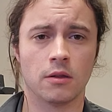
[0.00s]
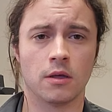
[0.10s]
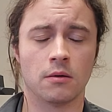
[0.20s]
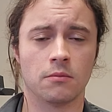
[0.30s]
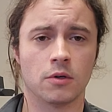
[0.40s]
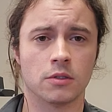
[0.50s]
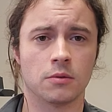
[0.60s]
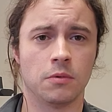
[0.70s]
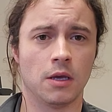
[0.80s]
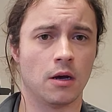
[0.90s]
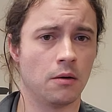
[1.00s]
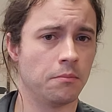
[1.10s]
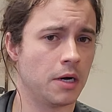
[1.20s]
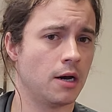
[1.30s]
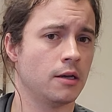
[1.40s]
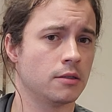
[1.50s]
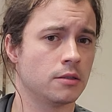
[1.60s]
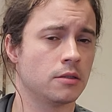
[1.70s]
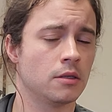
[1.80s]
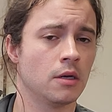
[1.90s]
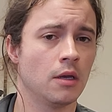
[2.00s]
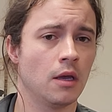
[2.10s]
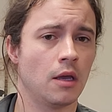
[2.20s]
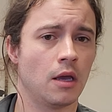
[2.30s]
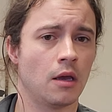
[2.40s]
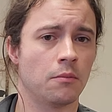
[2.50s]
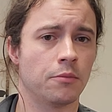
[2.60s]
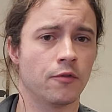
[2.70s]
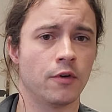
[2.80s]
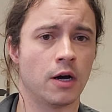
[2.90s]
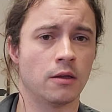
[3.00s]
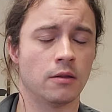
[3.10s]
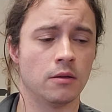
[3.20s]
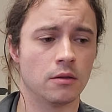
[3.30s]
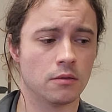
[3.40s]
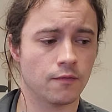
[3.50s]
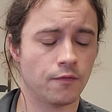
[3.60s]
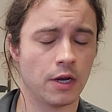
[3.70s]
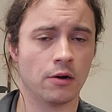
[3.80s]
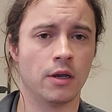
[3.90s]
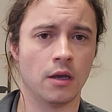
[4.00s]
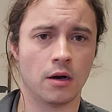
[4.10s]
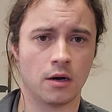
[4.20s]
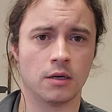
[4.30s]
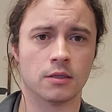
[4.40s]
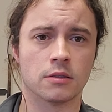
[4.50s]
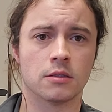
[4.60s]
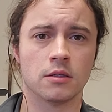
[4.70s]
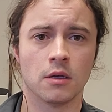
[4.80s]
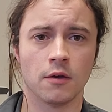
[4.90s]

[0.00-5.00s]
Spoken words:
of them was to be unbiased and provide very honest,